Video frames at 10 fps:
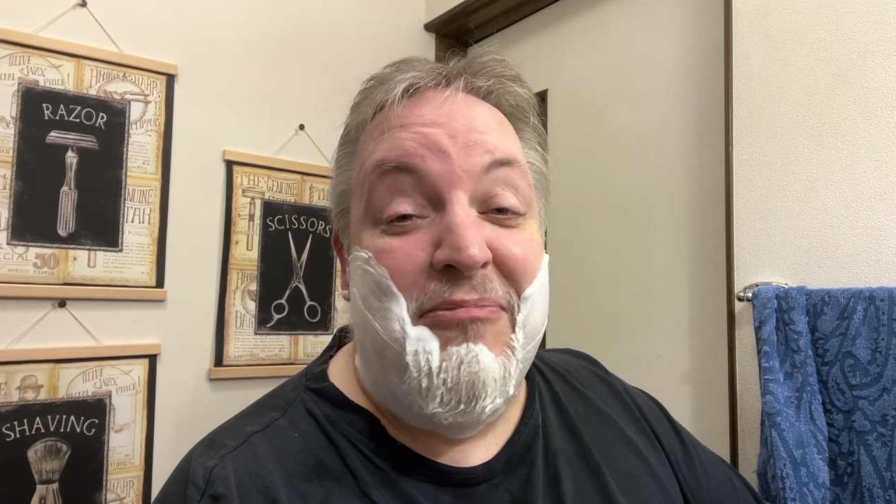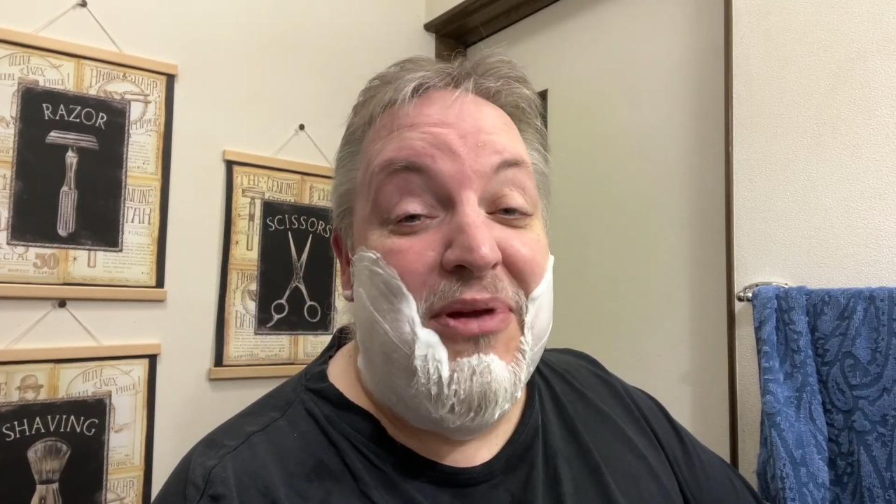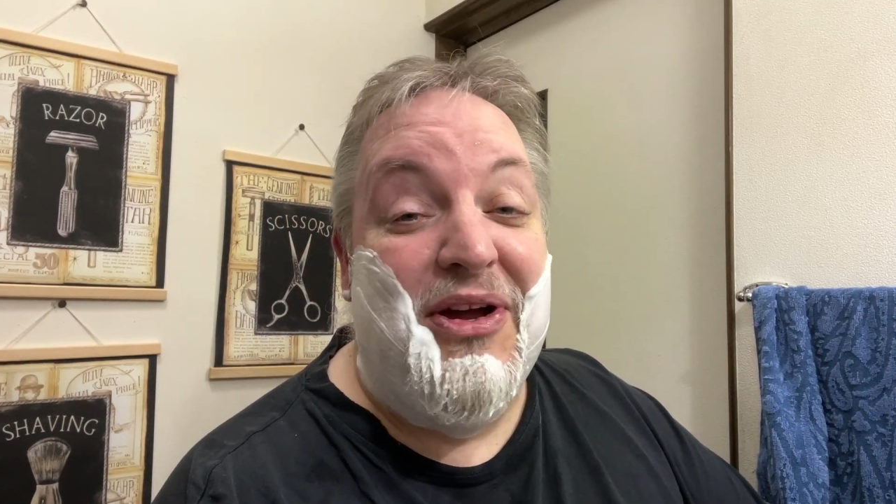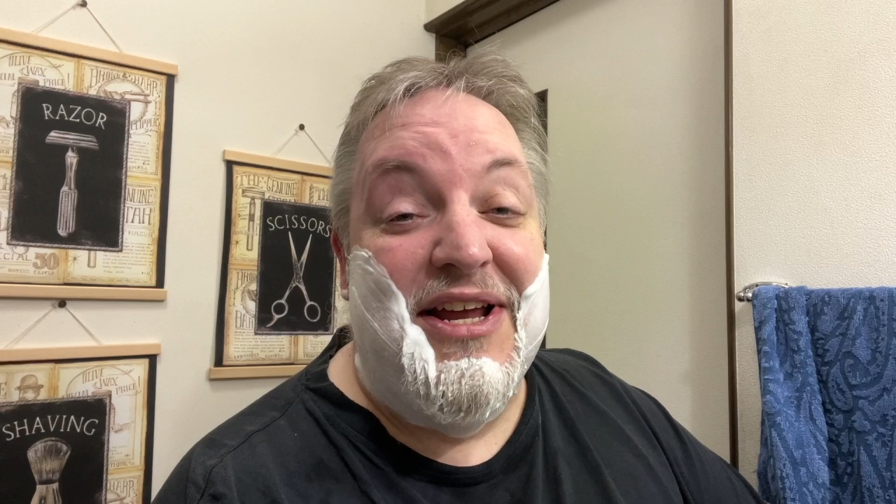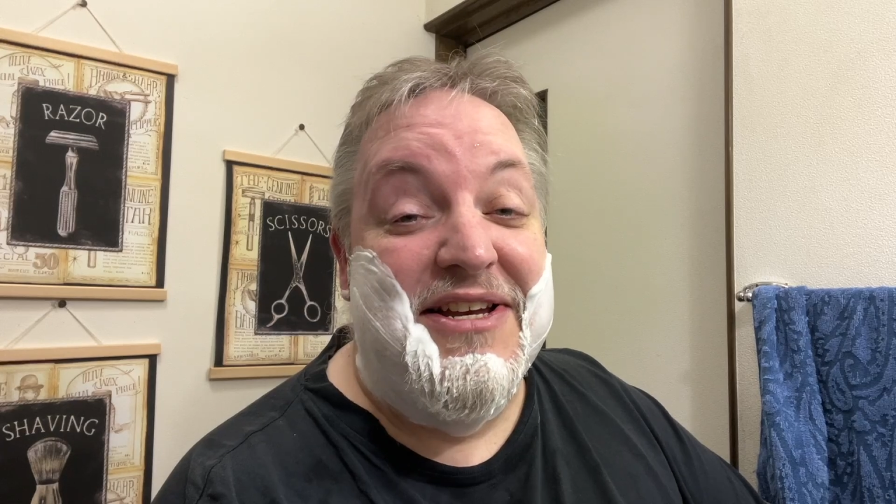a
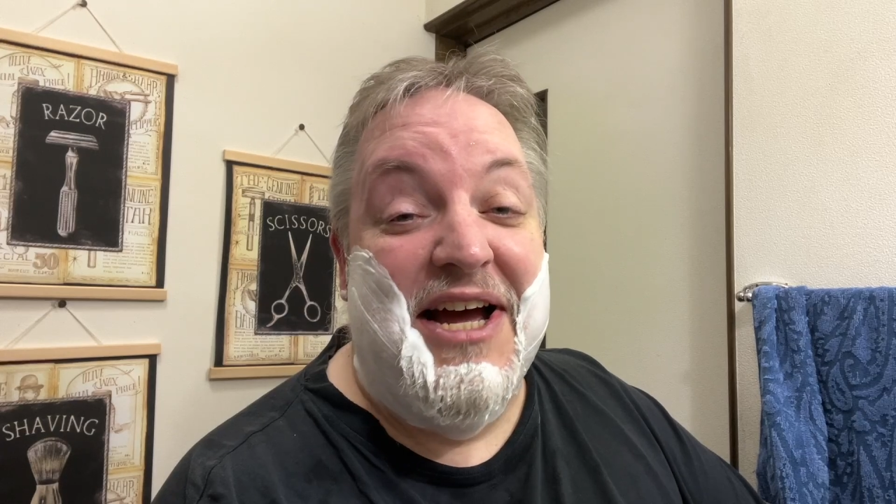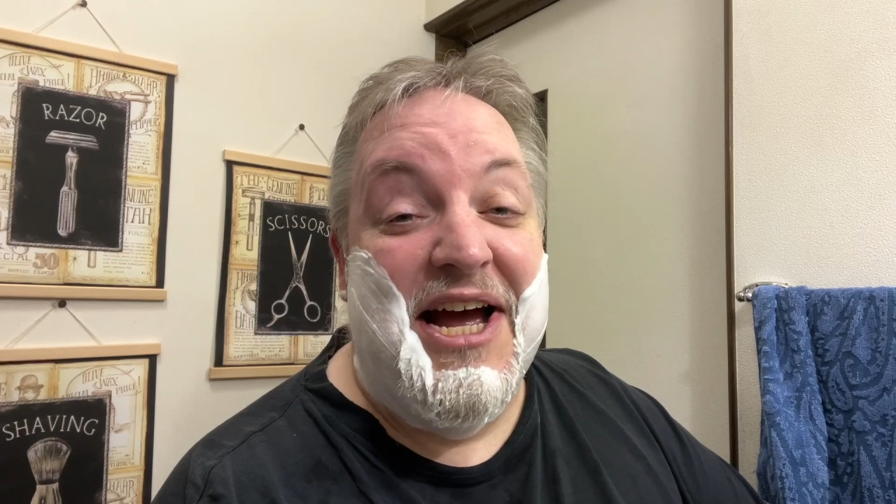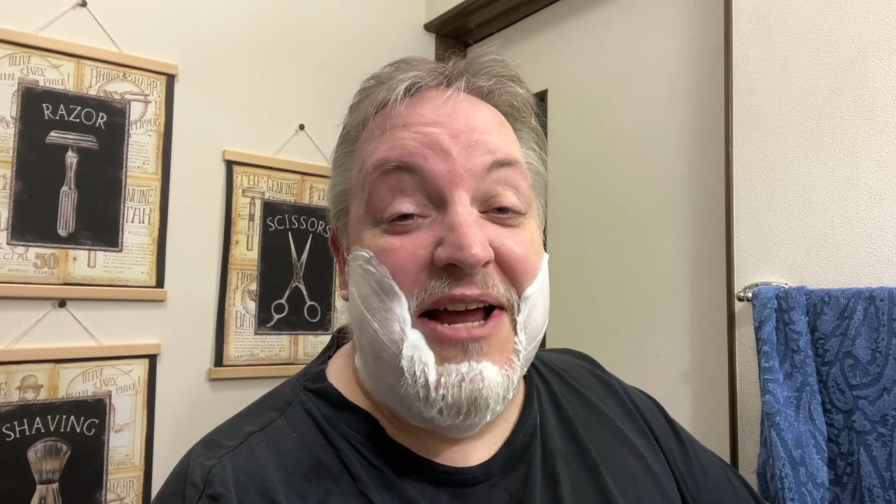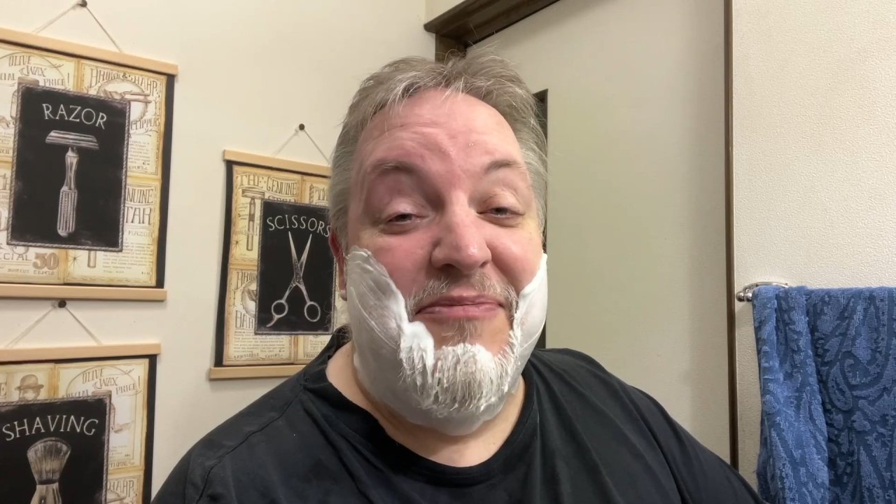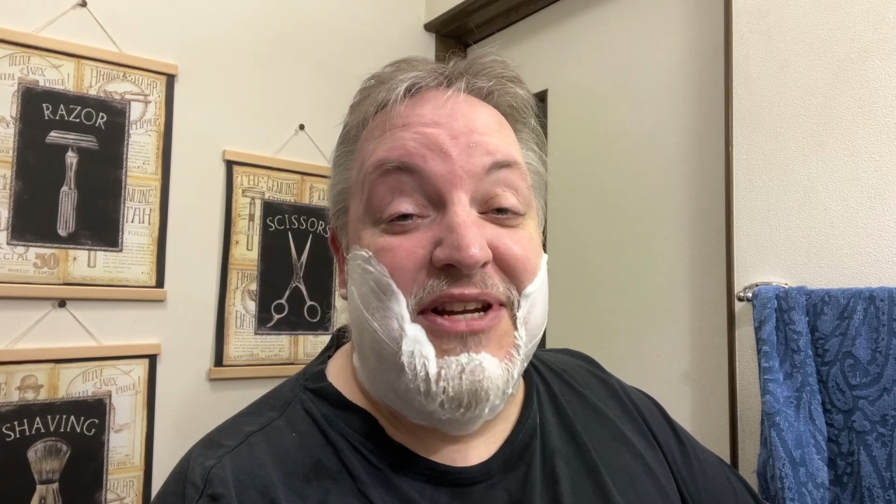million
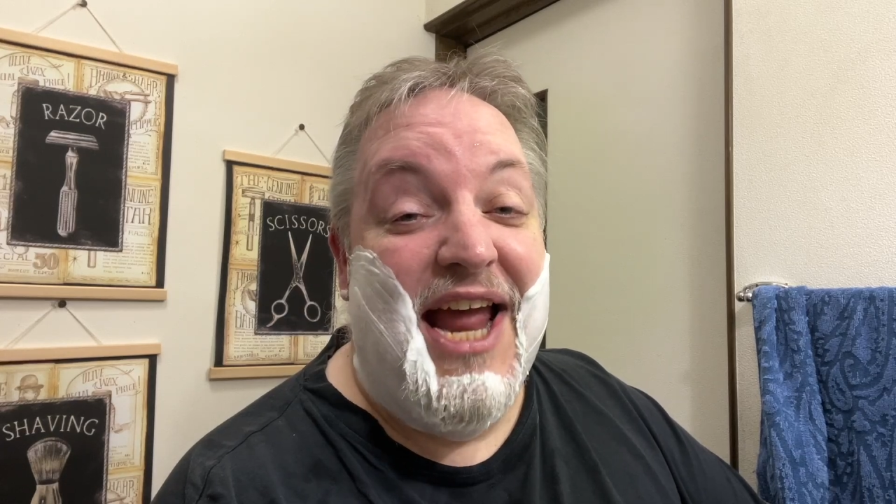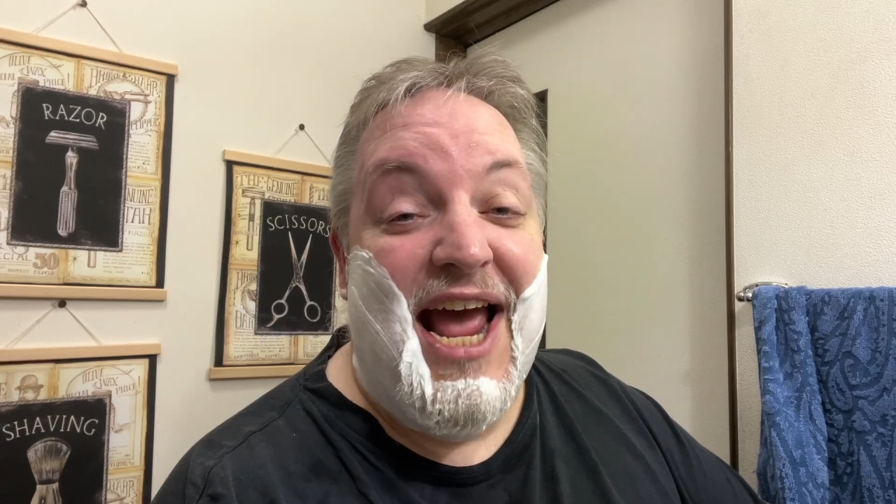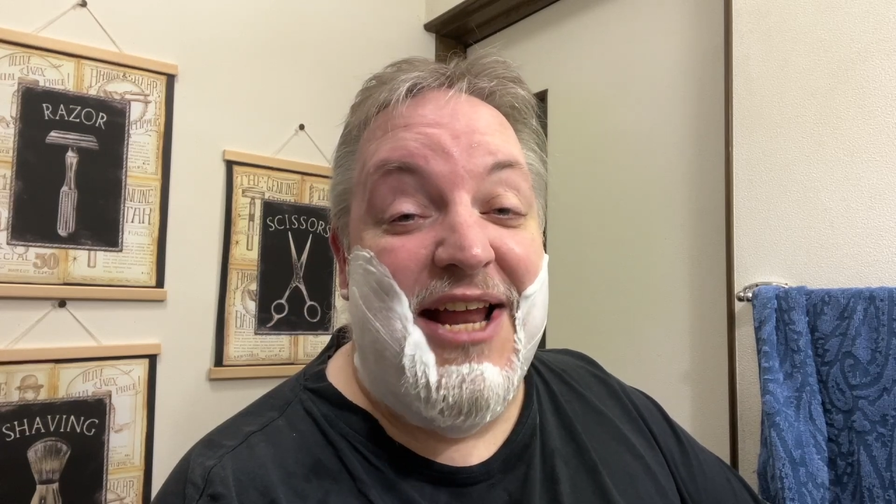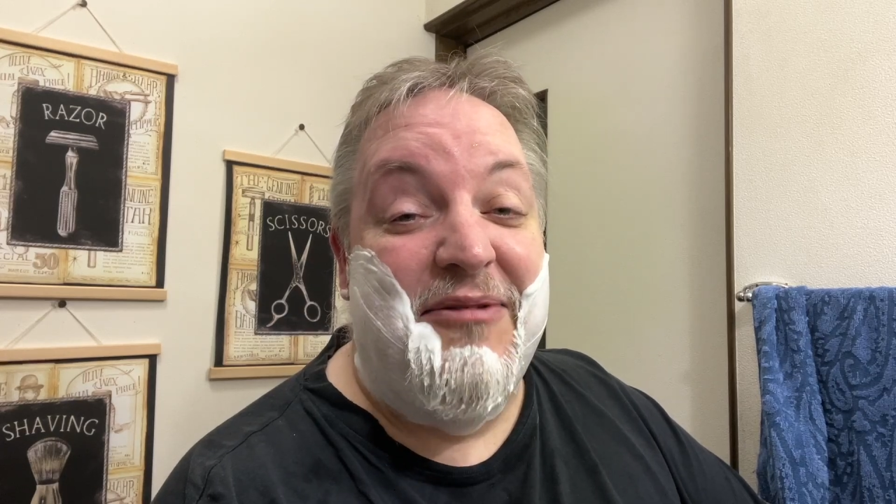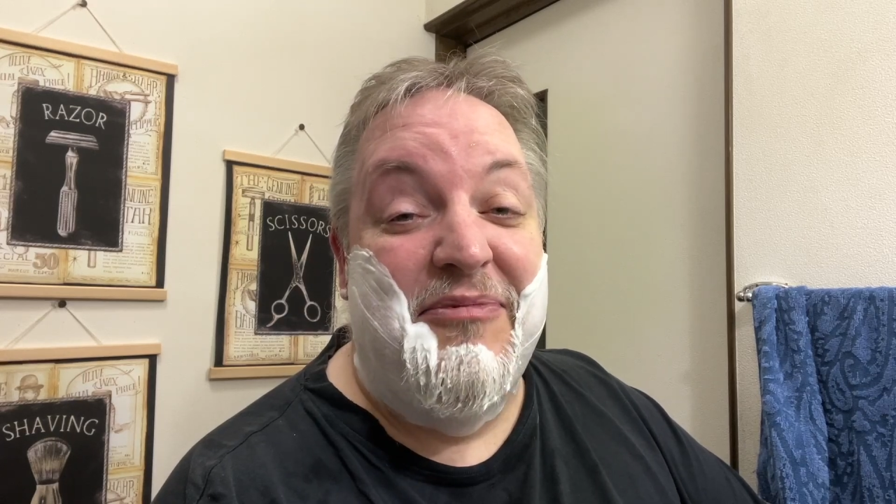times and
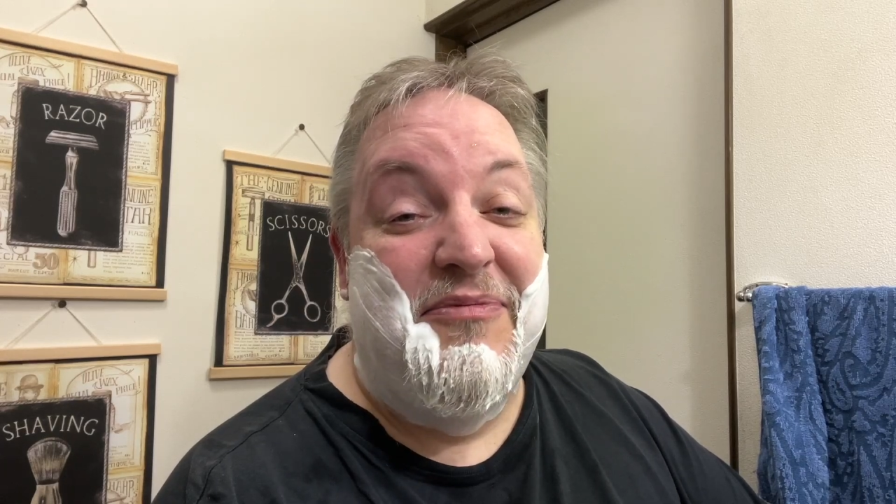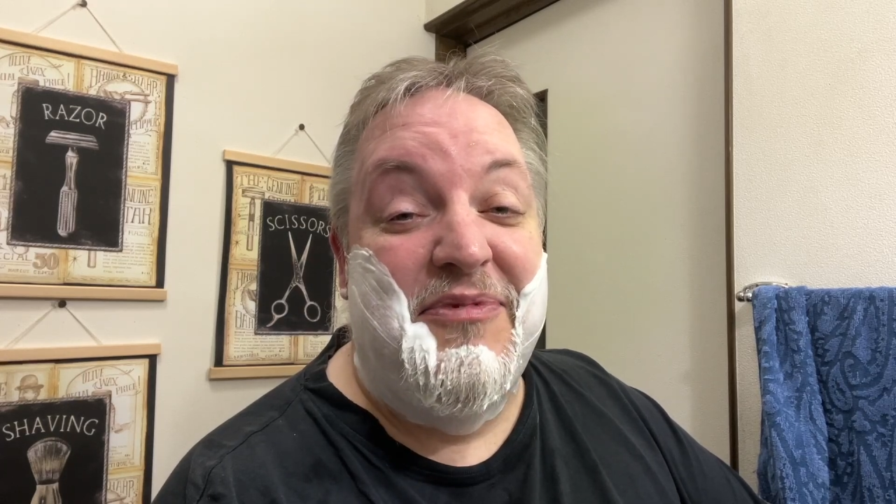had it